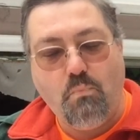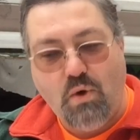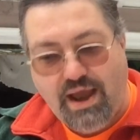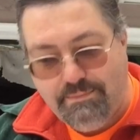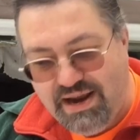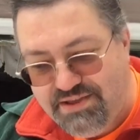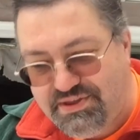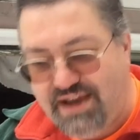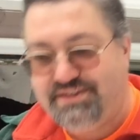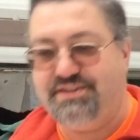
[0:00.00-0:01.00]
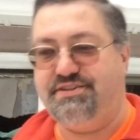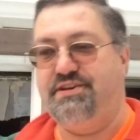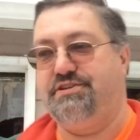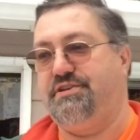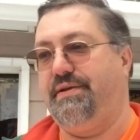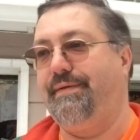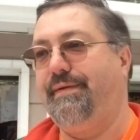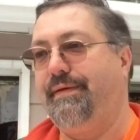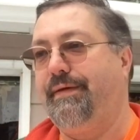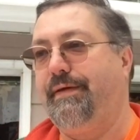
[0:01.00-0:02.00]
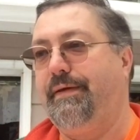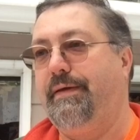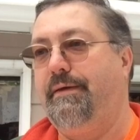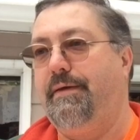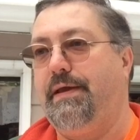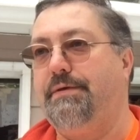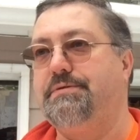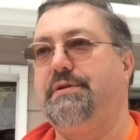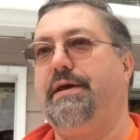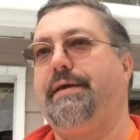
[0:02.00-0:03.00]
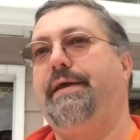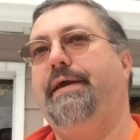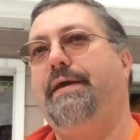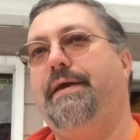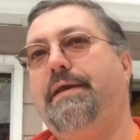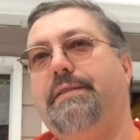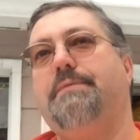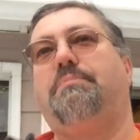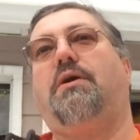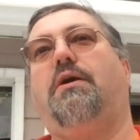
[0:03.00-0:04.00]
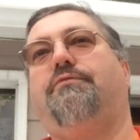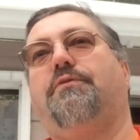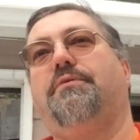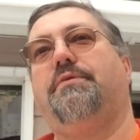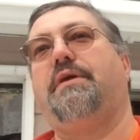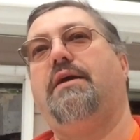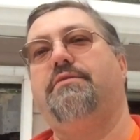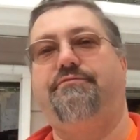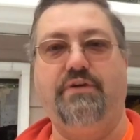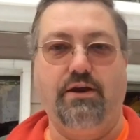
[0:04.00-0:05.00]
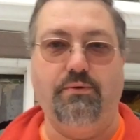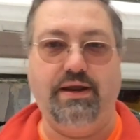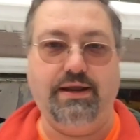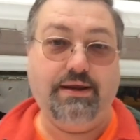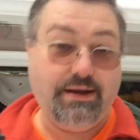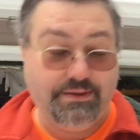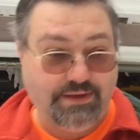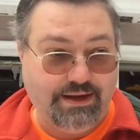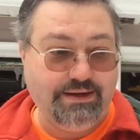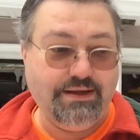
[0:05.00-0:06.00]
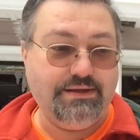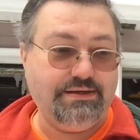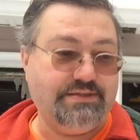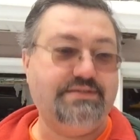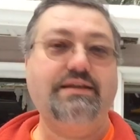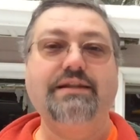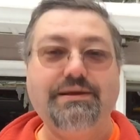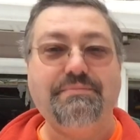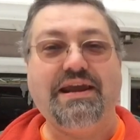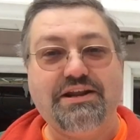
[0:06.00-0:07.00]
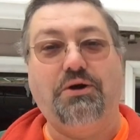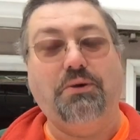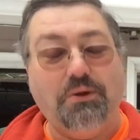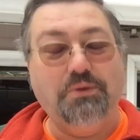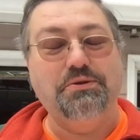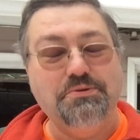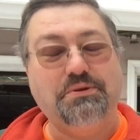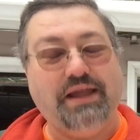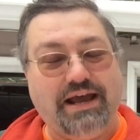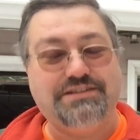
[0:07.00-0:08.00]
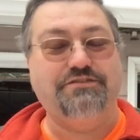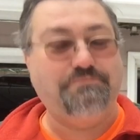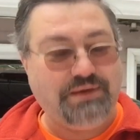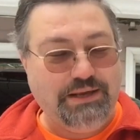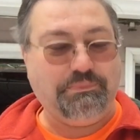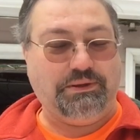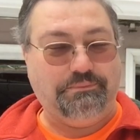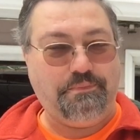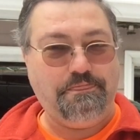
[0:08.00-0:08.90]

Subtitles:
when I made that decision, it was like hitting the ball further down the fairway, in that you suddenly meet a whole new class of people.